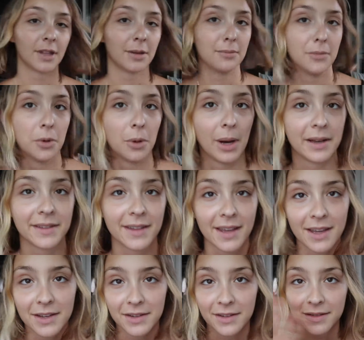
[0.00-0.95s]
Moo has
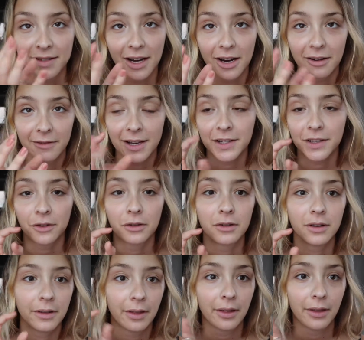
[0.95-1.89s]
like his entire face
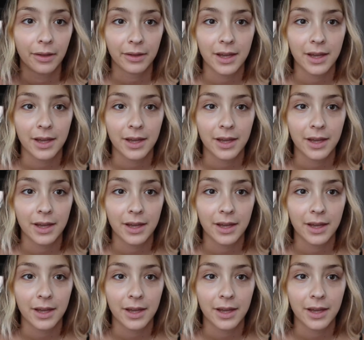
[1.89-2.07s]
underneath